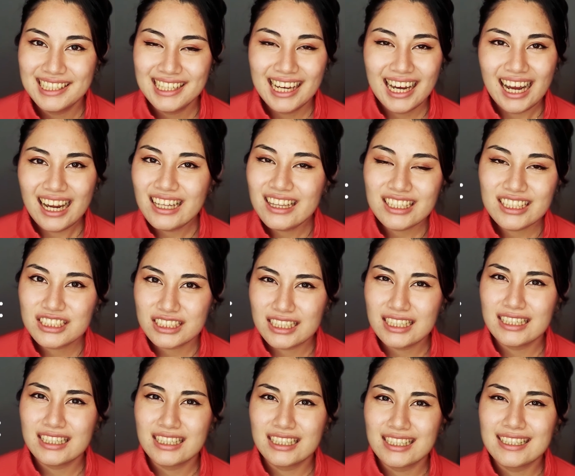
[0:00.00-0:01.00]
I think
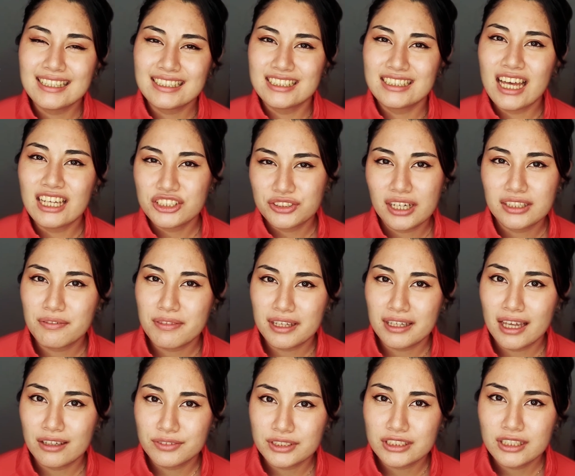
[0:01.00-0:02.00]
clean is the attractive thing
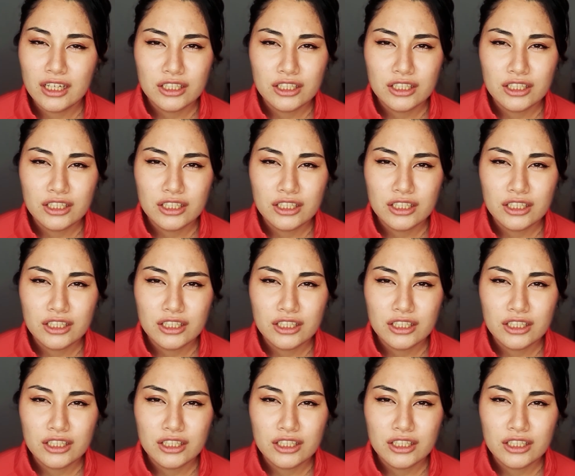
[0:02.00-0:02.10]
ever.